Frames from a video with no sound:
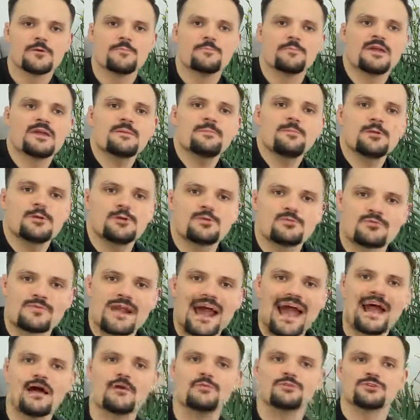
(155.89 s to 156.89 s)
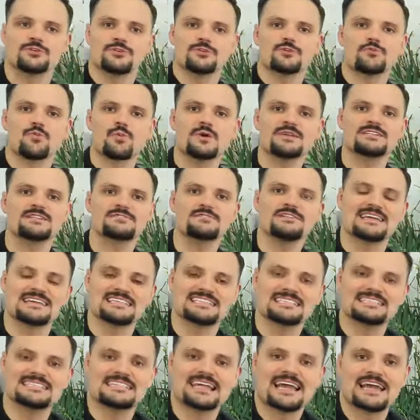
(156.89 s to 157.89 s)
The people around you, what do
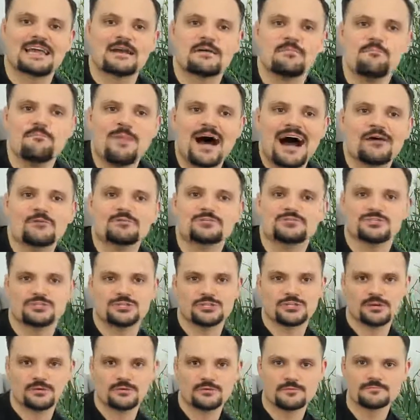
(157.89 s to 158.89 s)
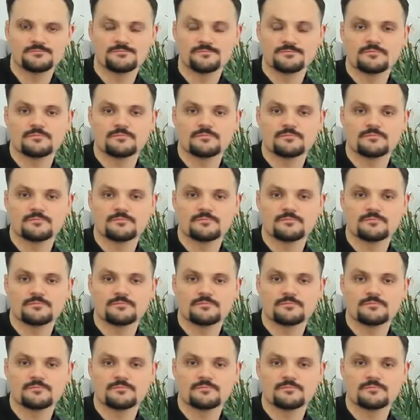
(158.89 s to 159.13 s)
they say about you?